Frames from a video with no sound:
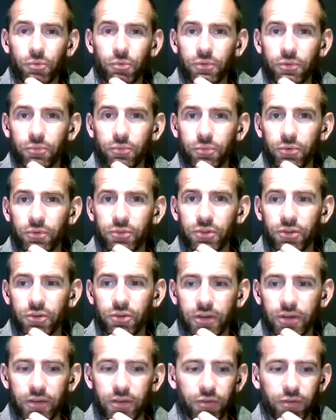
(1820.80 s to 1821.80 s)
we're doing
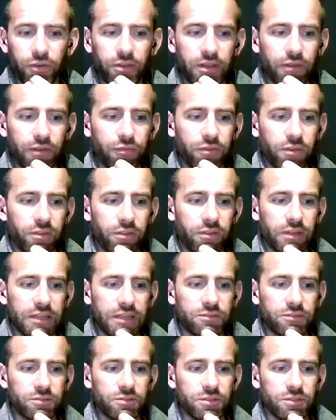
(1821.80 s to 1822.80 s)
quite a few different
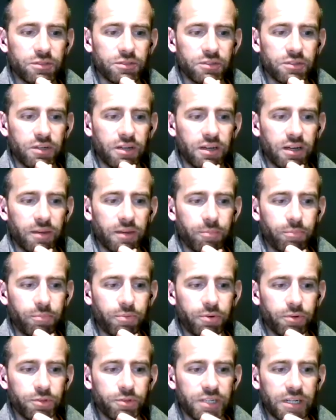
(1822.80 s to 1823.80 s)
things. There's a
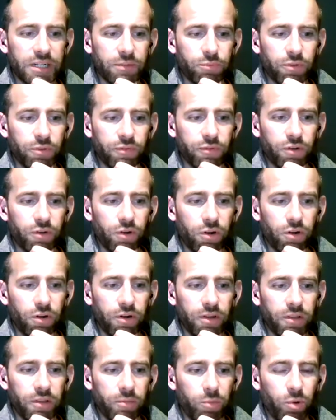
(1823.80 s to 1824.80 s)
project we've got
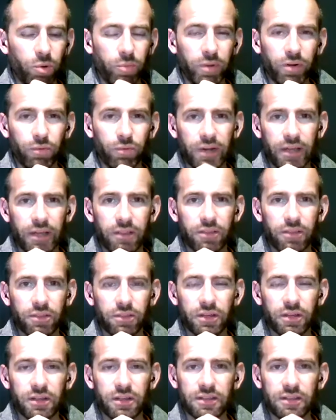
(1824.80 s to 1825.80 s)
on at the moment with
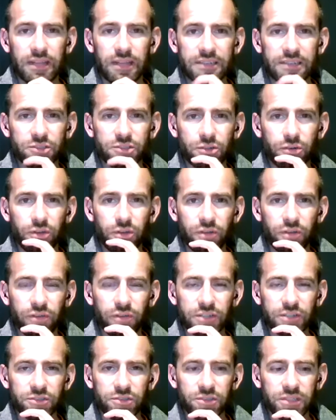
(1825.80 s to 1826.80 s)
Glasgow
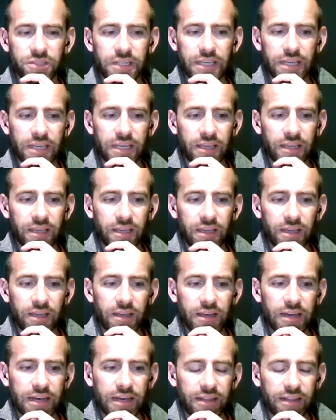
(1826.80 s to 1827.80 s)
University,
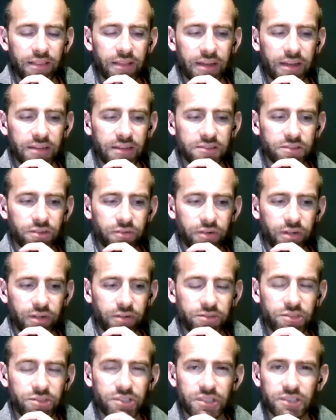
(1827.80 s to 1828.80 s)
and that's
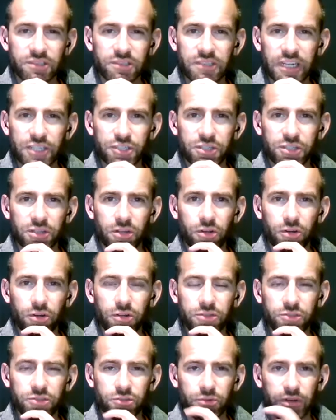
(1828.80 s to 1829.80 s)
around succession
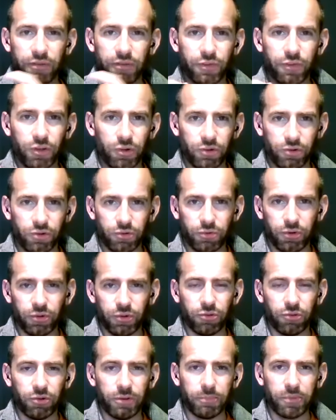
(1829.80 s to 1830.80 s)
law. So if you're going
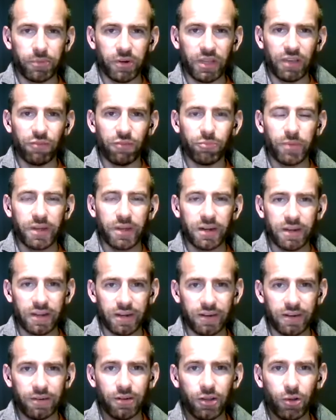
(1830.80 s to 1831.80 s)
through a bereavement,
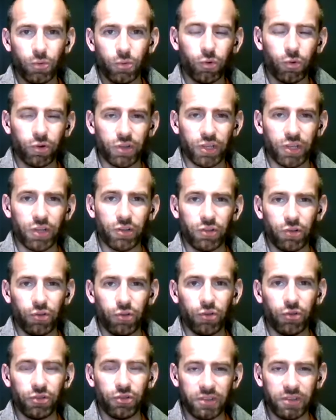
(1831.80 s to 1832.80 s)
and what do you
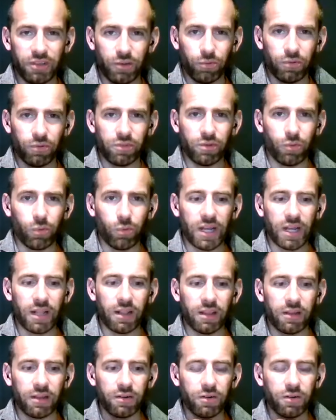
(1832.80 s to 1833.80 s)
do to deal with a
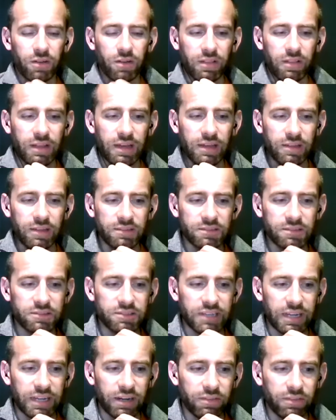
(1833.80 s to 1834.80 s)
will and all of that
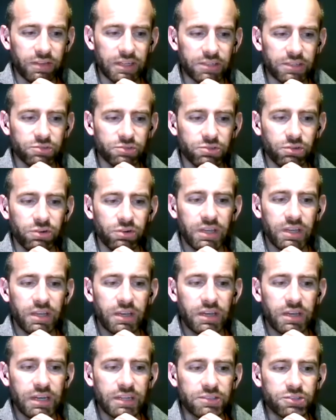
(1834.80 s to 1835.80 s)
side of things? So
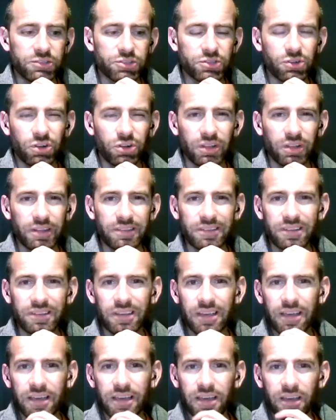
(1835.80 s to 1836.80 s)
in Scotland,
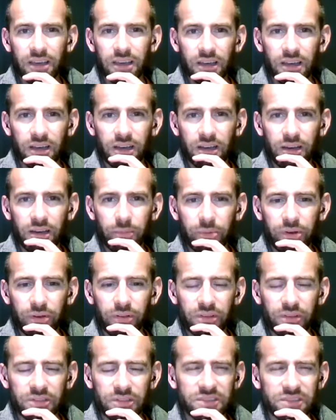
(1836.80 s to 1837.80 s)

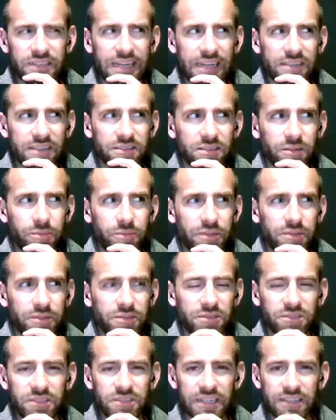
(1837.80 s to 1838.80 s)
about the stats are about
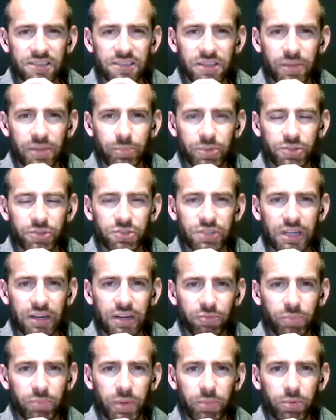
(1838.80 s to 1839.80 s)

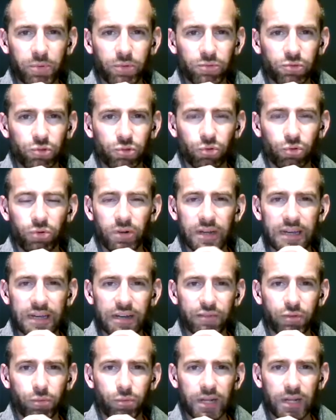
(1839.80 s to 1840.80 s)
60% of people don't
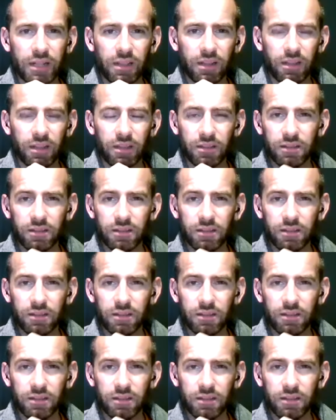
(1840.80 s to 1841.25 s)
have a will.